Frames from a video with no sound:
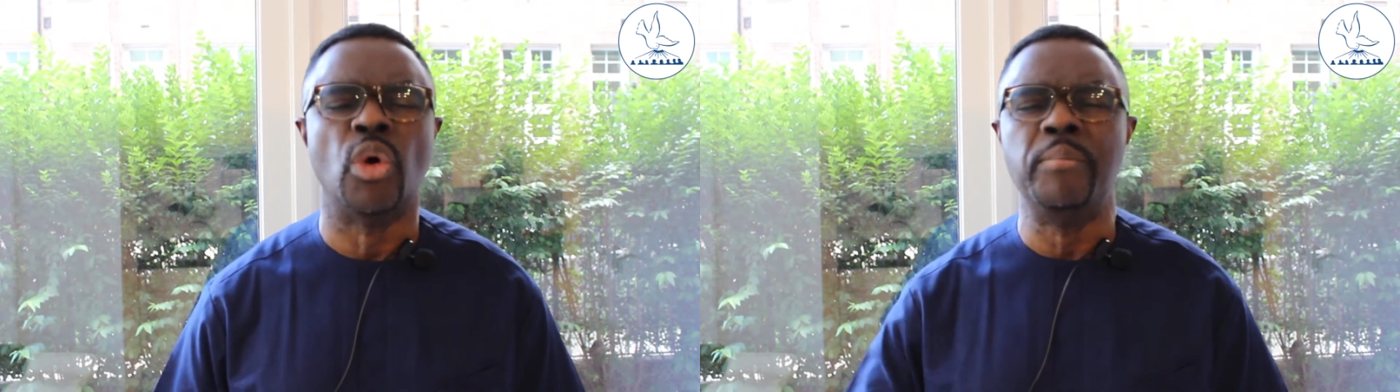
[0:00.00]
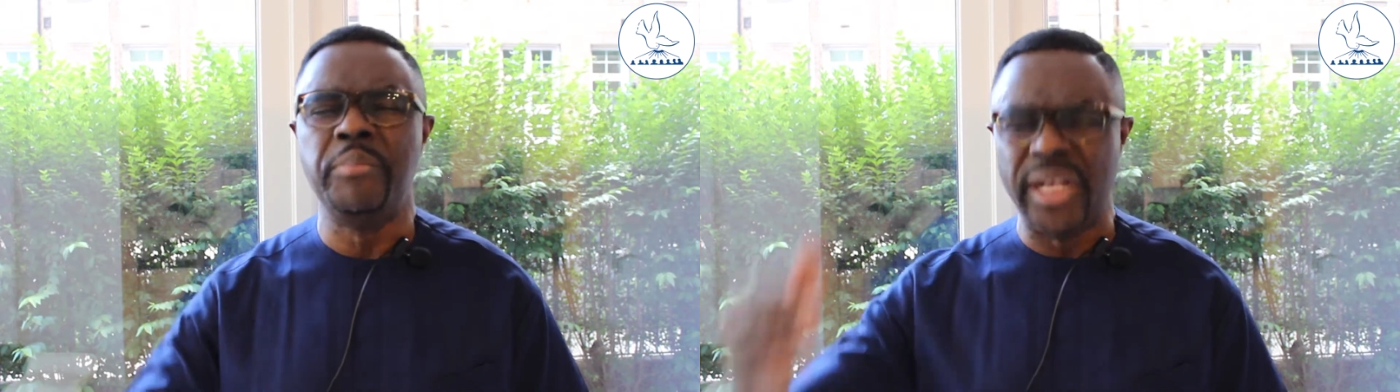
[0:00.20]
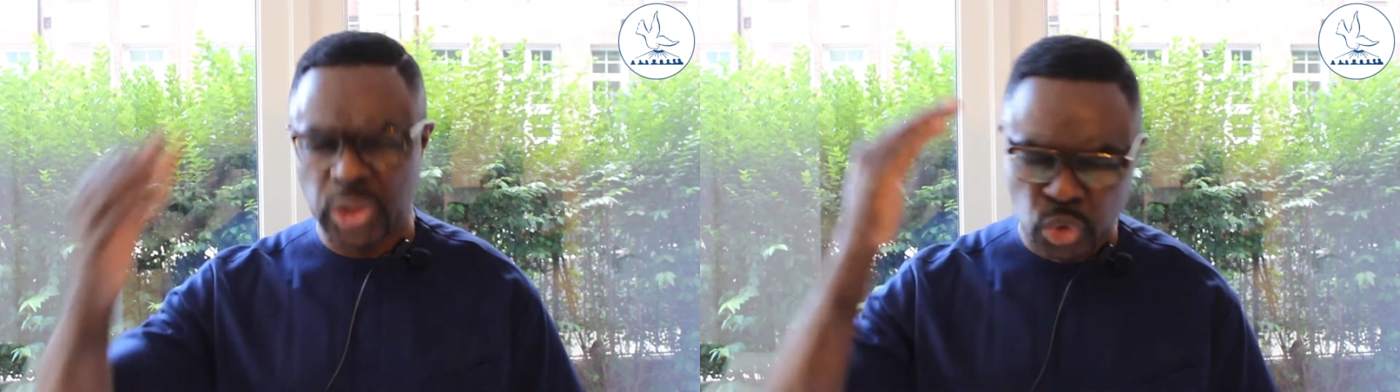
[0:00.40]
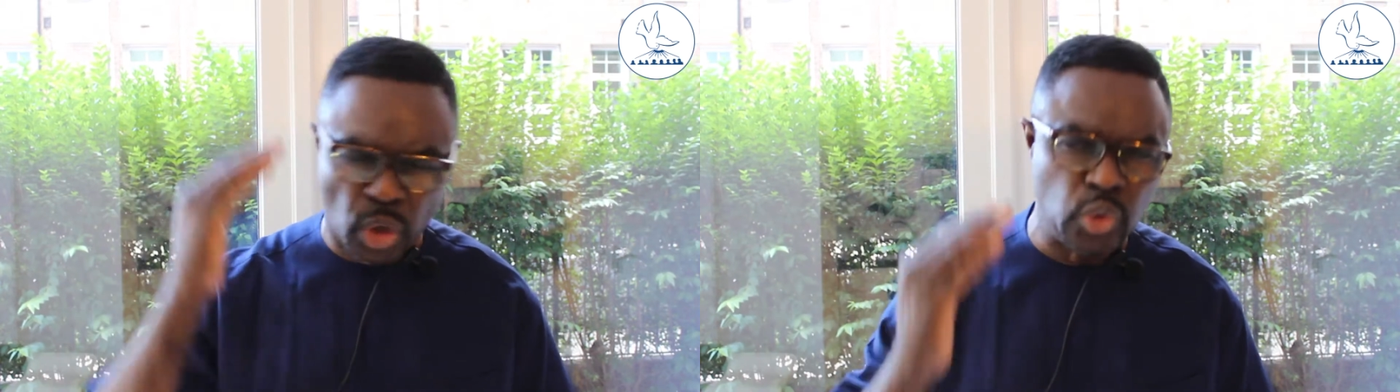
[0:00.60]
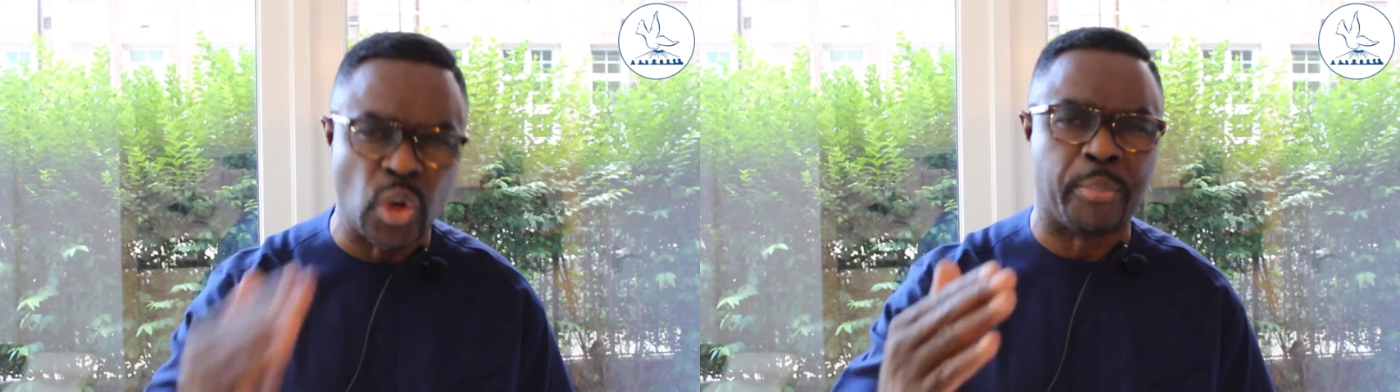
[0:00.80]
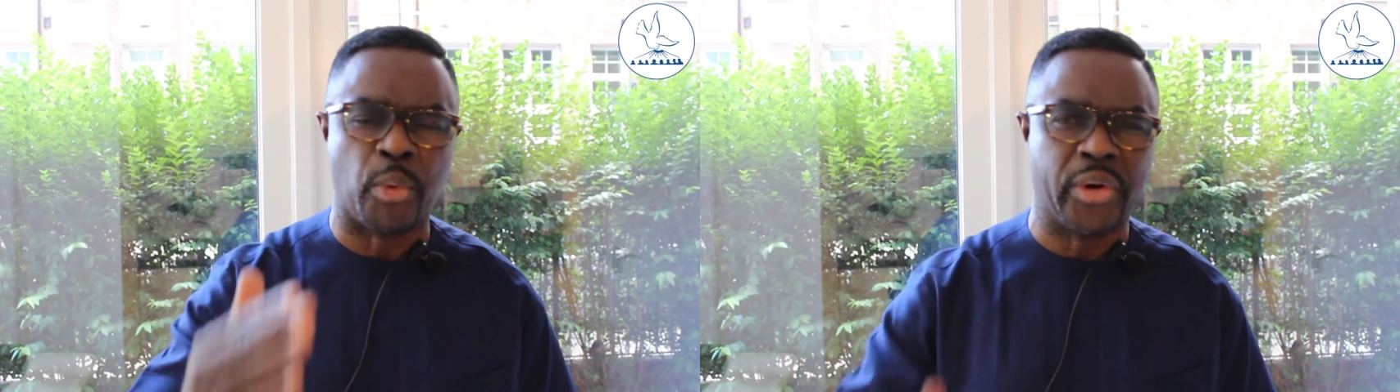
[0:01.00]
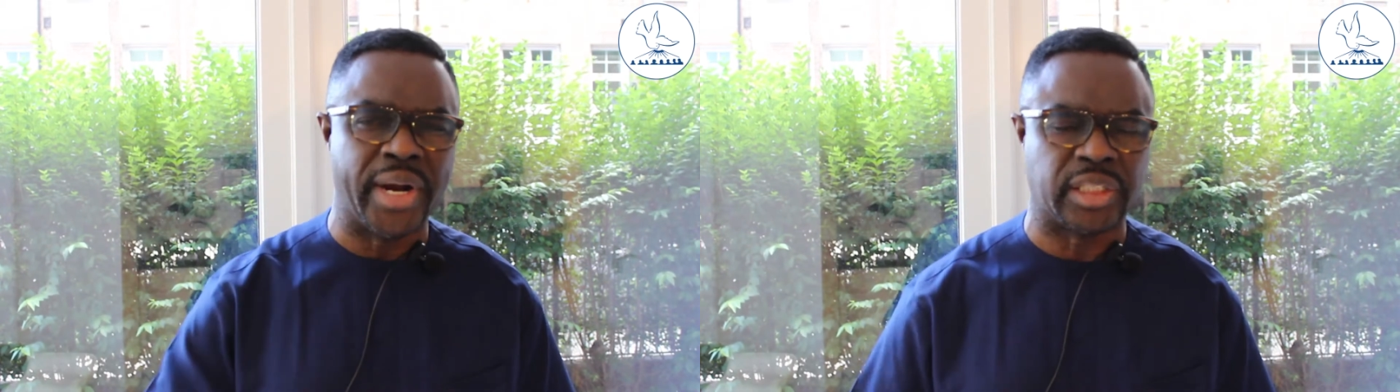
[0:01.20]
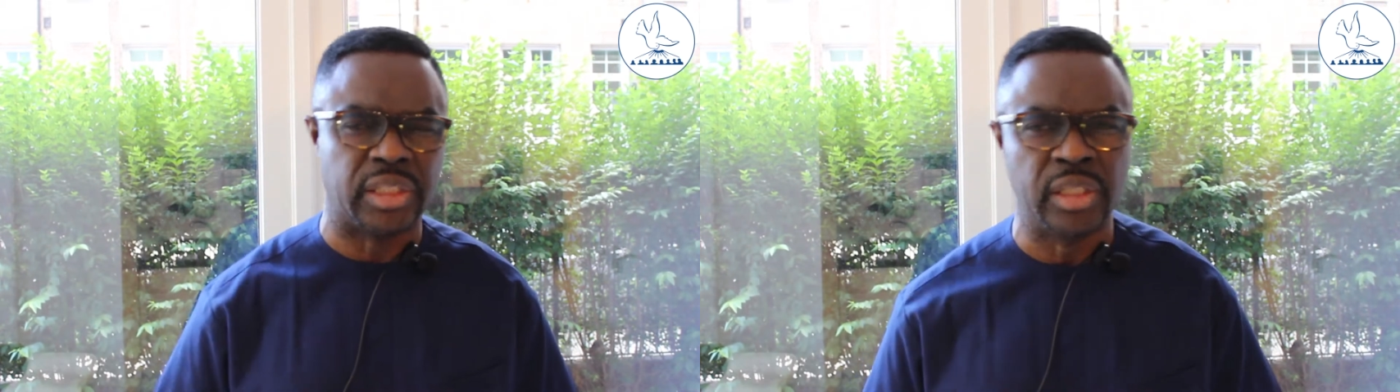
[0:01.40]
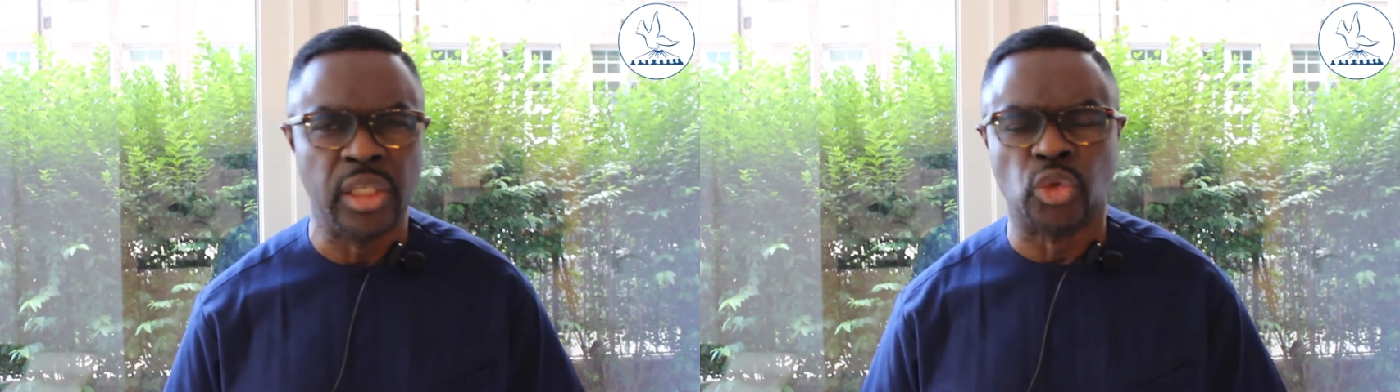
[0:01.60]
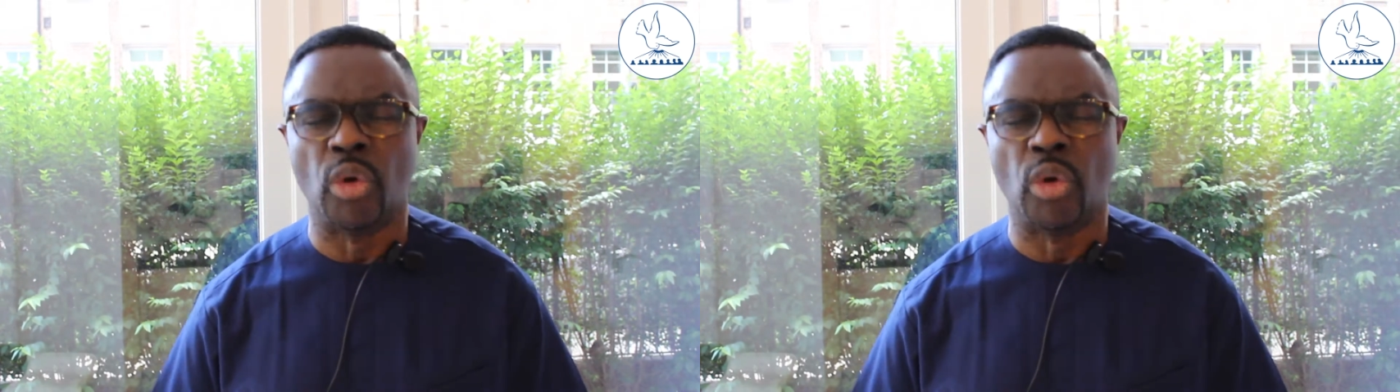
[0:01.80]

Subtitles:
to make sure you are progressing,